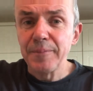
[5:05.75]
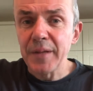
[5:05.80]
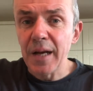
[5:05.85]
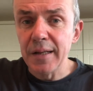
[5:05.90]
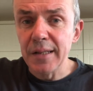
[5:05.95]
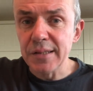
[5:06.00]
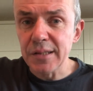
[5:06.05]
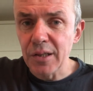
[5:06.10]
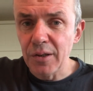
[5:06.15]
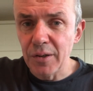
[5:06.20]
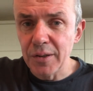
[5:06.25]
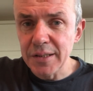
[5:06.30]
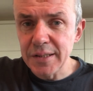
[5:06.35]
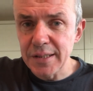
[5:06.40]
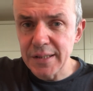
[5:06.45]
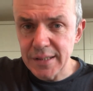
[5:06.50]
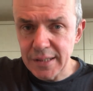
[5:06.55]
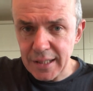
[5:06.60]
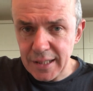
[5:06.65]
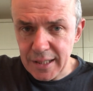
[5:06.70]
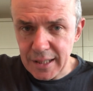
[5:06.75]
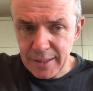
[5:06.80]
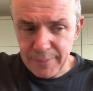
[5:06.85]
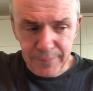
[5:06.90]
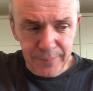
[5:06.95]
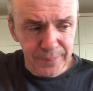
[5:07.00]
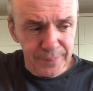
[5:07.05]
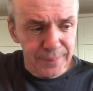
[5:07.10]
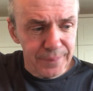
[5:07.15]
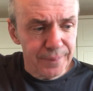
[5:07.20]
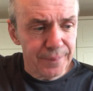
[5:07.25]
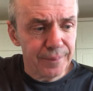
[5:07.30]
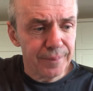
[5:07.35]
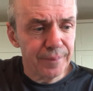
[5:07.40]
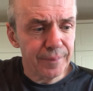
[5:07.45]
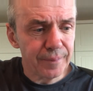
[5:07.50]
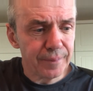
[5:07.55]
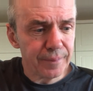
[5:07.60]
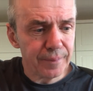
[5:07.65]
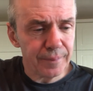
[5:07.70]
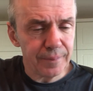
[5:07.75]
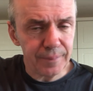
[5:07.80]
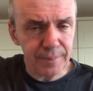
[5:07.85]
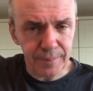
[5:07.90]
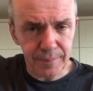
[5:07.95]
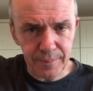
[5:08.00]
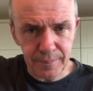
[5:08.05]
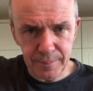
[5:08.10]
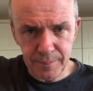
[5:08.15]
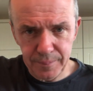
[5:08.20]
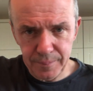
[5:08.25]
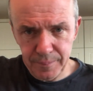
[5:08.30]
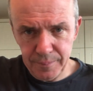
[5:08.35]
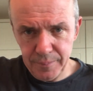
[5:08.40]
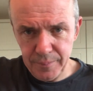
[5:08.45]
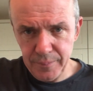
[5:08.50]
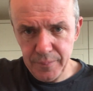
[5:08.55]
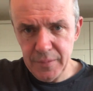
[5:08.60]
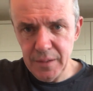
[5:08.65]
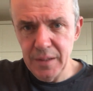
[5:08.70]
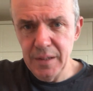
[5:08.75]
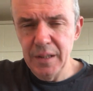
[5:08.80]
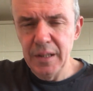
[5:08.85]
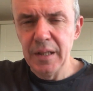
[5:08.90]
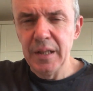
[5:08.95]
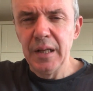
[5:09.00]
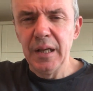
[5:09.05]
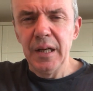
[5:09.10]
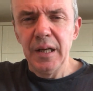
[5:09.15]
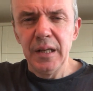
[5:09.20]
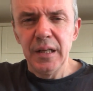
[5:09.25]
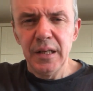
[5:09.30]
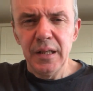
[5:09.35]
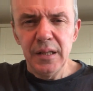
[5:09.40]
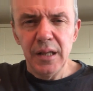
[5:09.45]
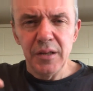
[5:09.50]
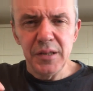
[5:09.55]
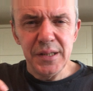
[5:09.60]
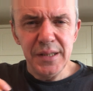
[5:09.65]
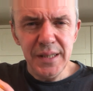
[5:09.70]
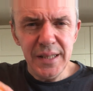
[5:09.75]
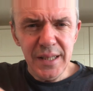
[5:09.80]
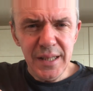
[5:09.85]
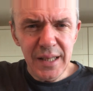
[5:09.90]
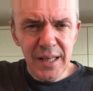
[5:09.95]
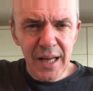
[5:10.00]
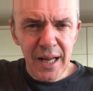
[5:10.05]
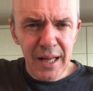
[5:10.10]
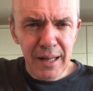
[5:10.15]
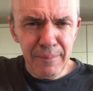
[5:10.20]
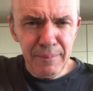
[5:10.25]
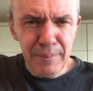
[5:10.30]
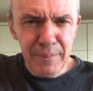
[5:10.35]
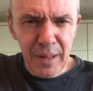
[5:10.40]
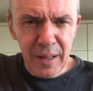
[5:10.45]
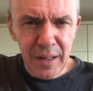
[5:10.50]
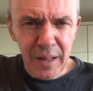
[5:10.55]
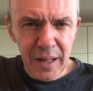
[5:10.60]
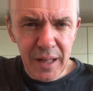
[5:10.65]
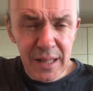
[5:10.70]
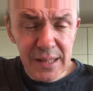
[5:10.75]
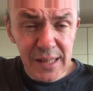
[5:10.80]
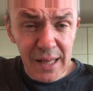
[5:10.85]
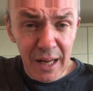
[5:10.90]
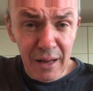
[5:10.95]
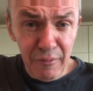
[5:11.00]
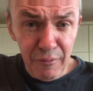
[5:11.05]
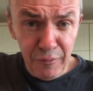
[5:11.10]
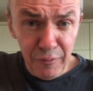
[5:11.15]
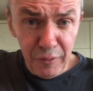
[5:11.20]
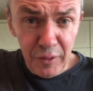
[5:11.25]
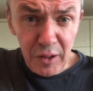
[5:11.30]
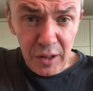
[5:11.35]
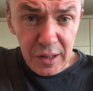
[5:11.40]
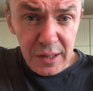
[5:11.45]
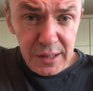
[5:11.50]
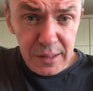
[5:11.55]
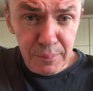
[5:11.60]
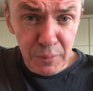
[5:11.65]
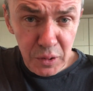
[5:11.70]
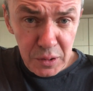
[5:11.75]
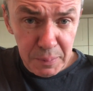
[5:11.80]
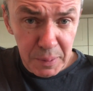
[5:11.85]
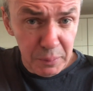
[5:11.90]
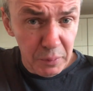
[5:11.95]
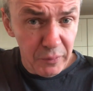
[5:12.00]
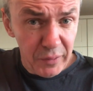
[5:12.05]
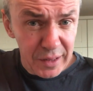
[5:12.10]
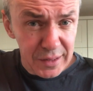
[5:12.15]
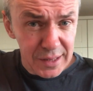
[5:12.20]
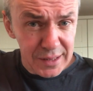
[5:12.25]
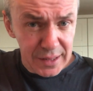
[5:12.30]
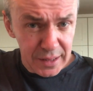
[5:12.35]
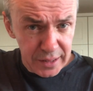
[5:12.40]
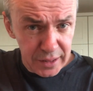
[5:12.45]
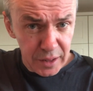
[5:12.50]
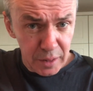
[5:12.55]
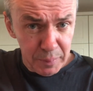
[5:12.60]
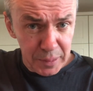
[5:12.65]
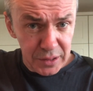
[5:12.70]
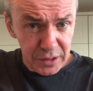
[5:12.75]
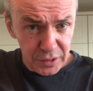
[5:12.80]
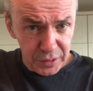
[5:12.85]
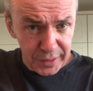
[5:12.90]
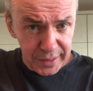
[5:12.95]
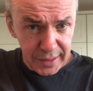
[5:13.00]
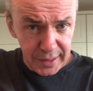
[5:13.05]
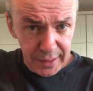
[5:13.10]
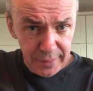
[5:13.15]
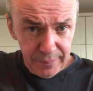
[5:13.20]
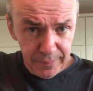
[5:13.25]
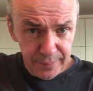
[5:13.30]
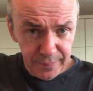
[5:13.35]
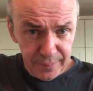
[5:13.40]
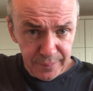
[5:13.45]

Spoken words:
And this chord is C. Now C is at first, most people find this a little bit tricky.